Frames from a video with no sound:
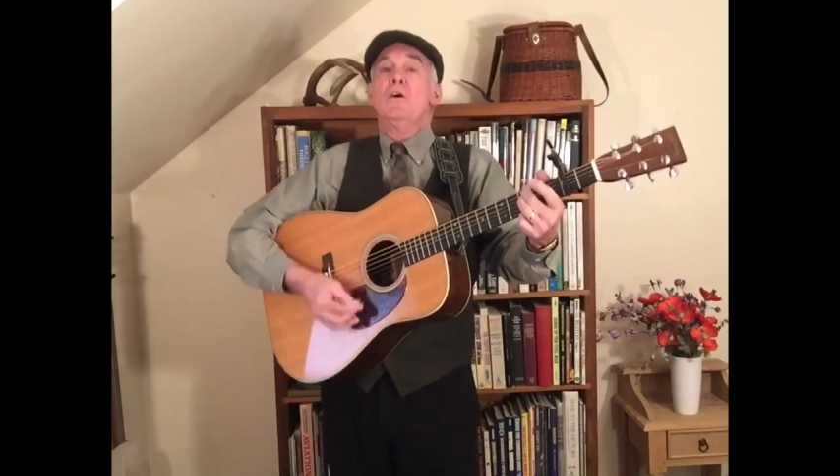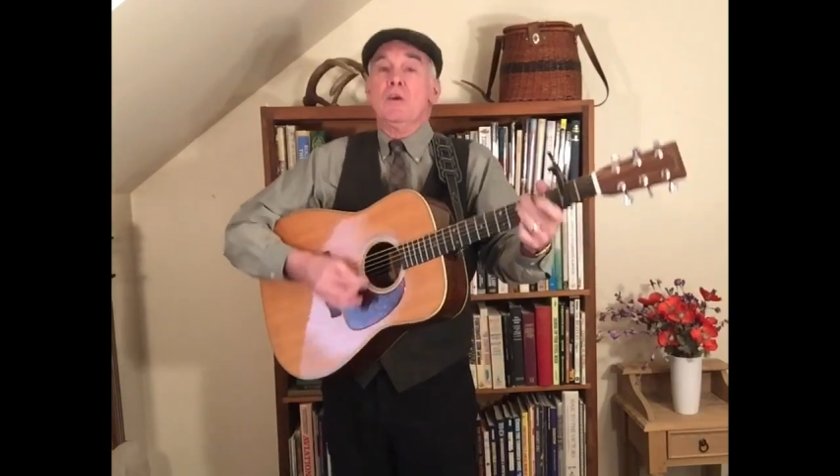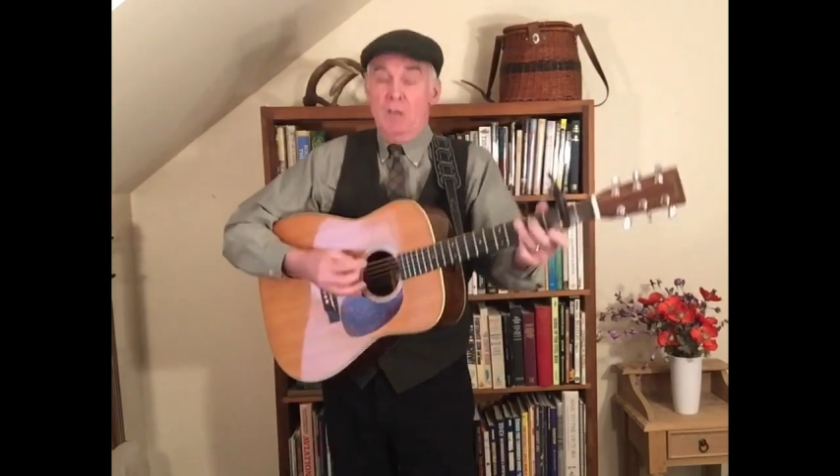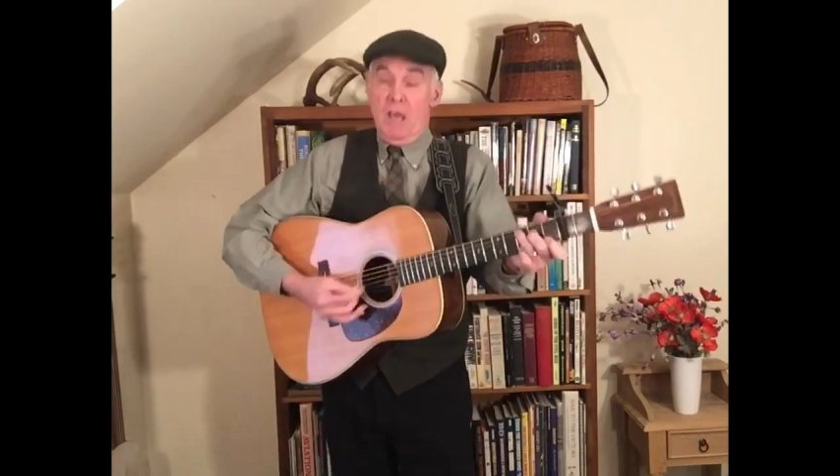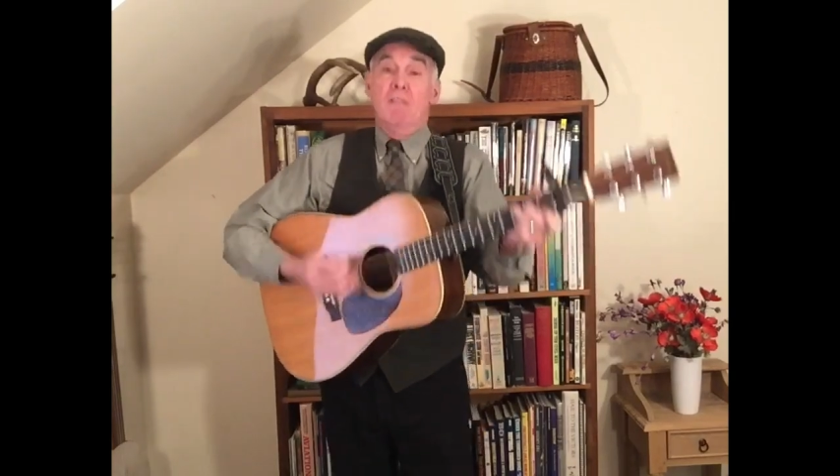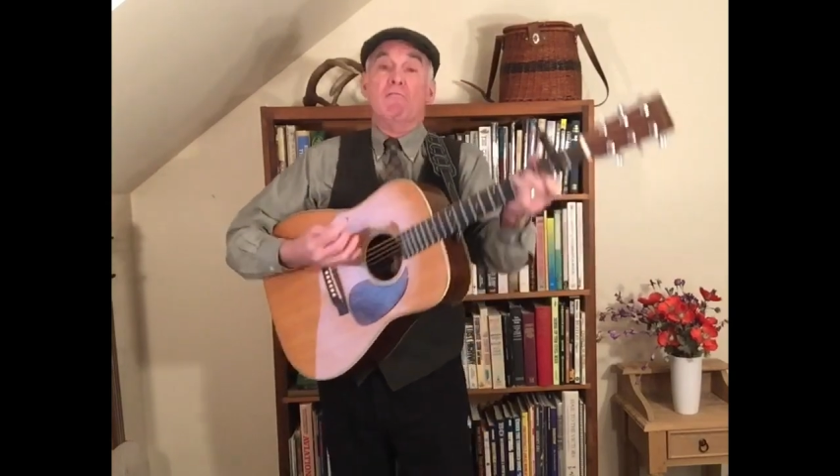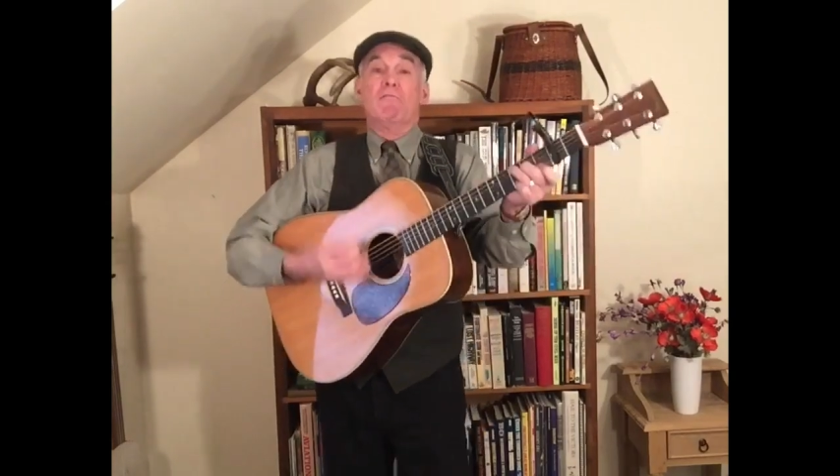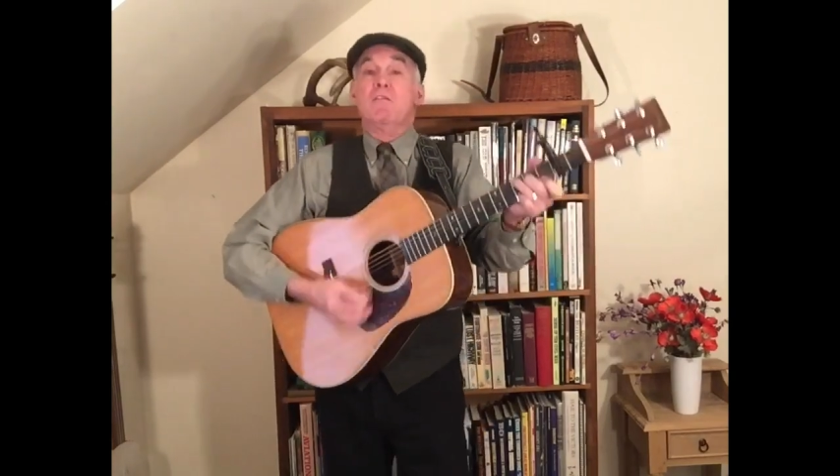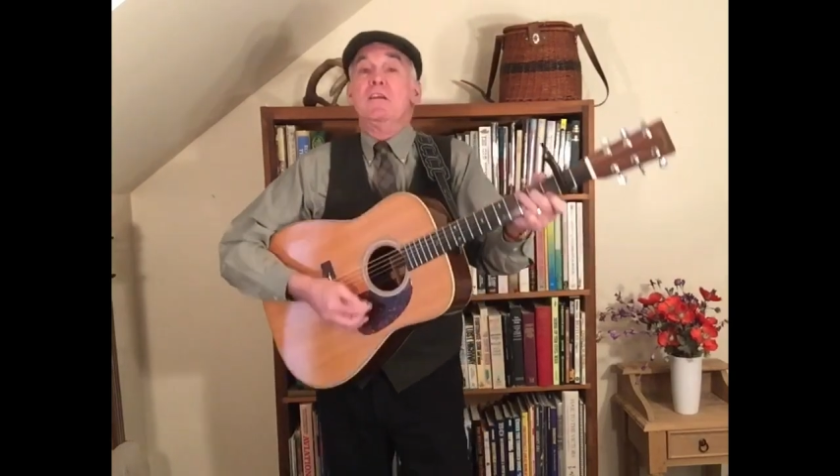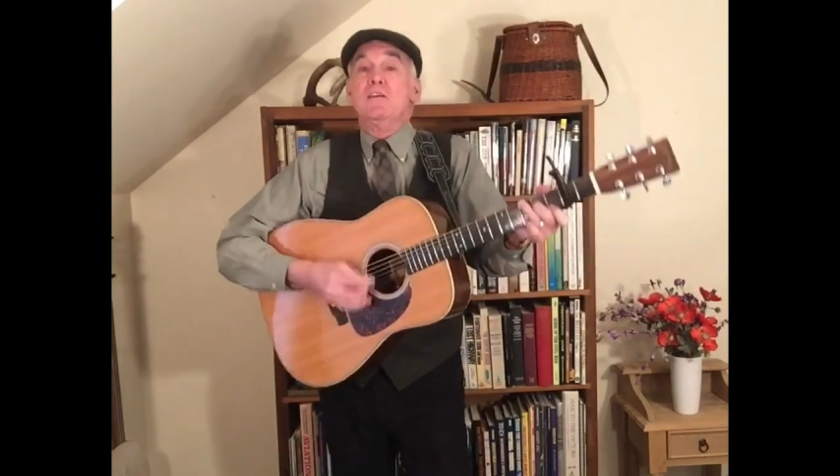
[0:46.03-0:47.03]

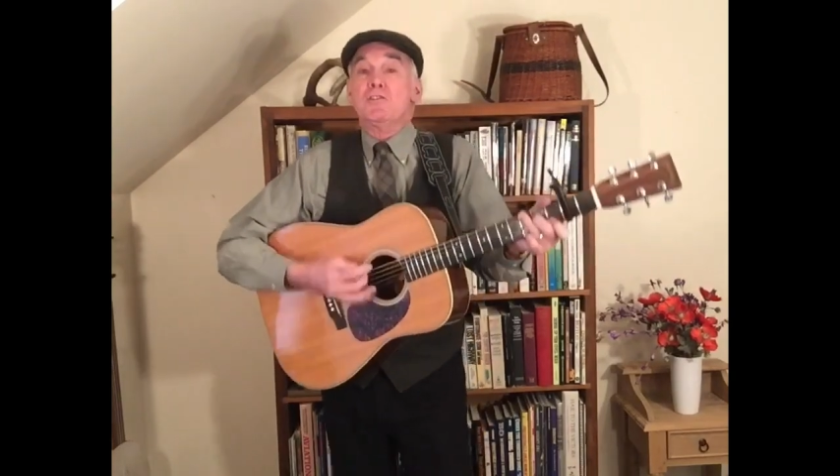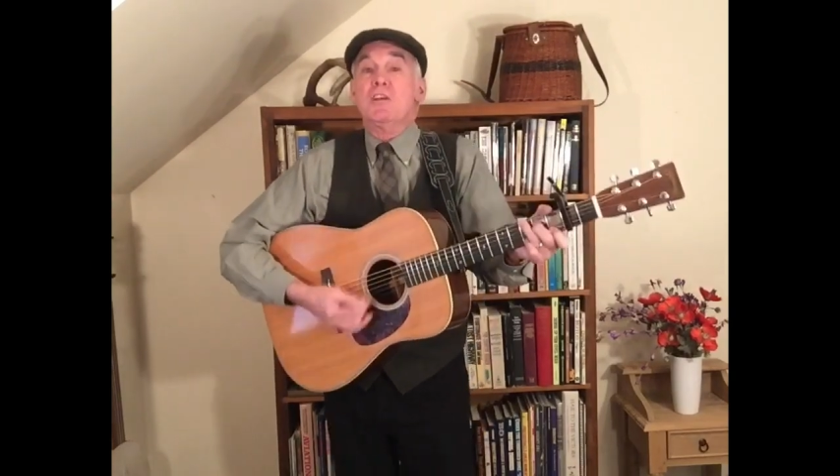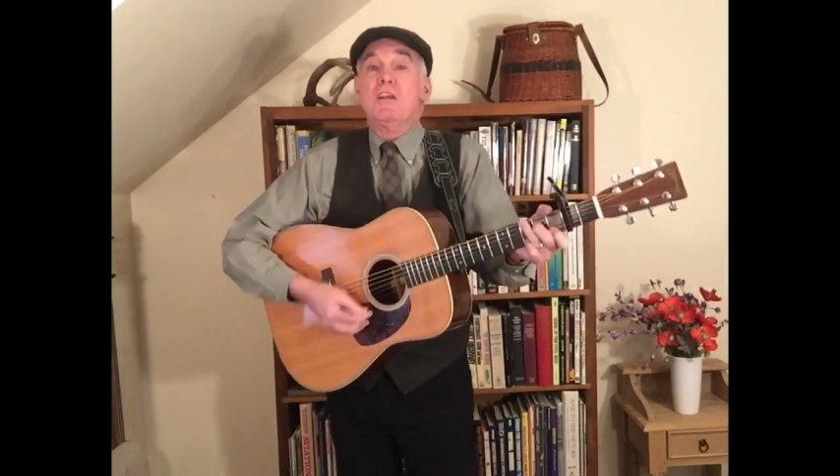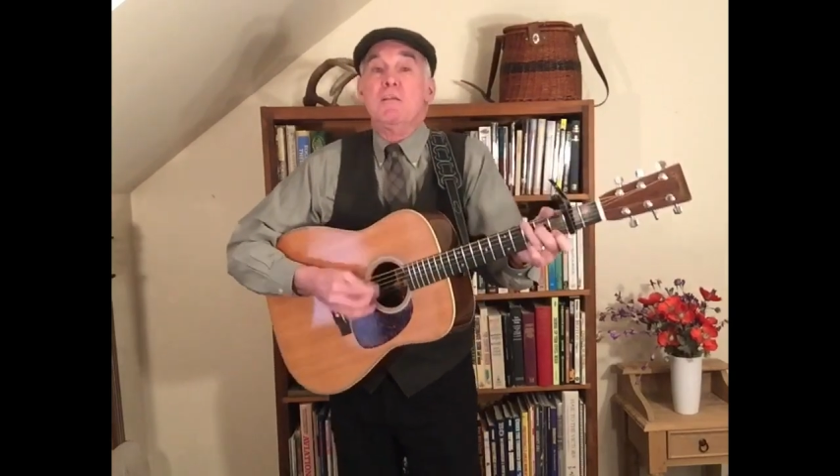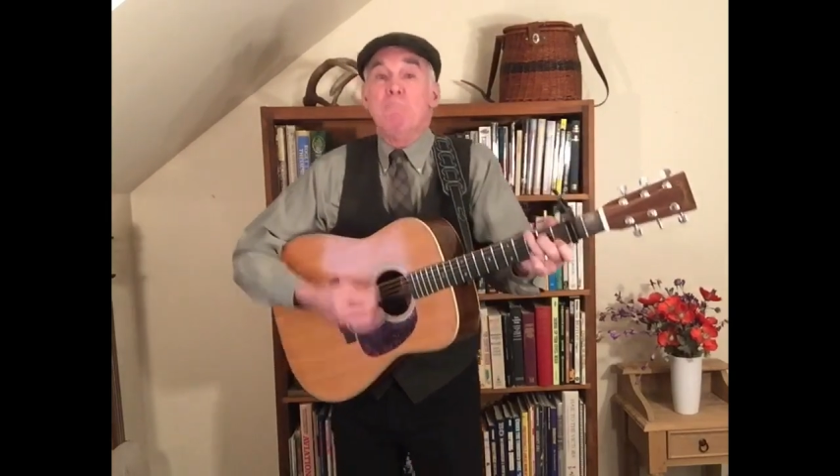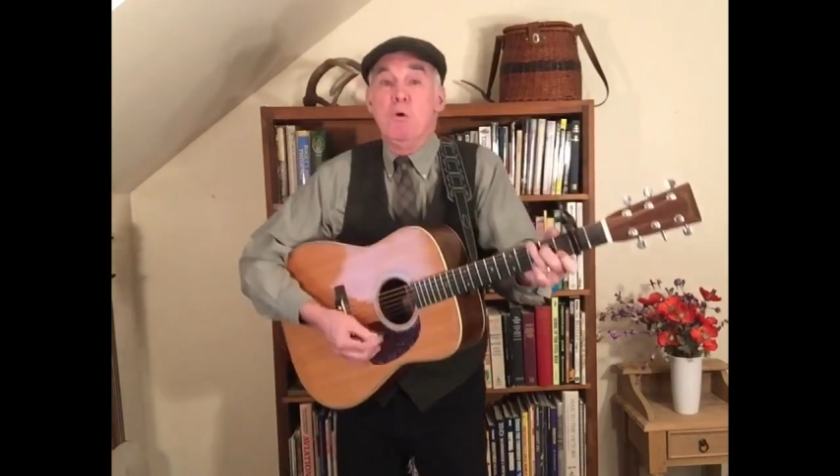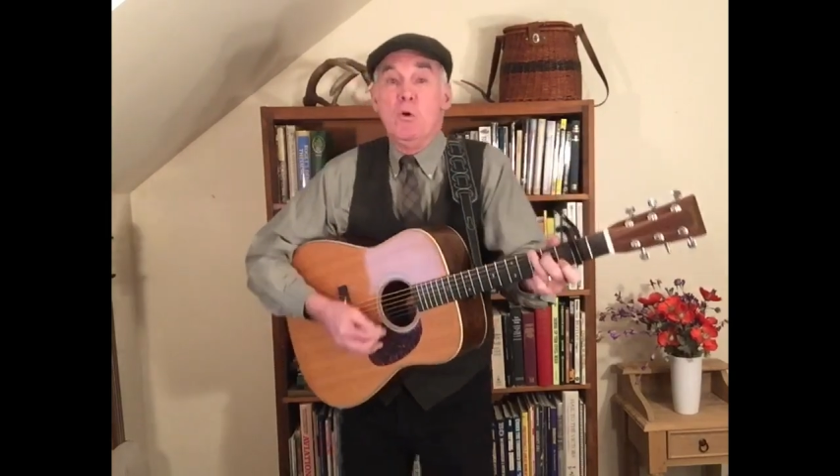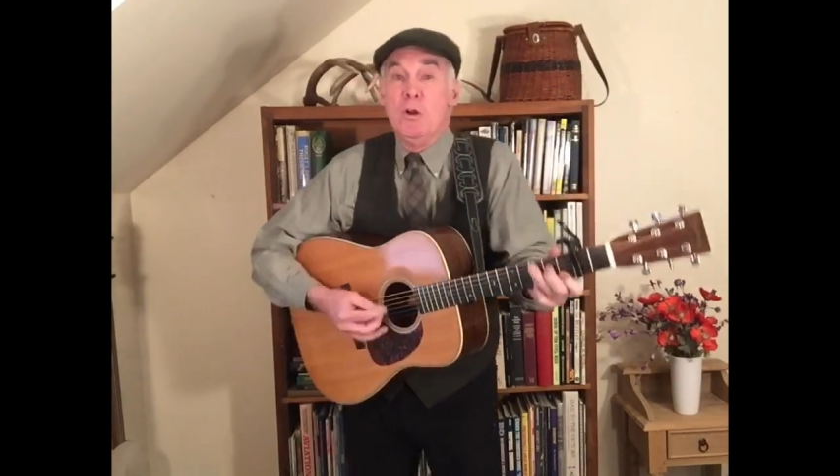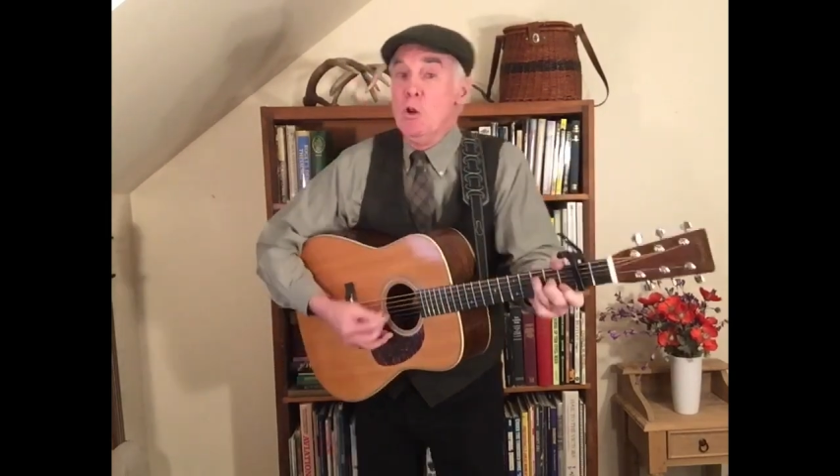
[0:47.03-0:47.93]
Every seaport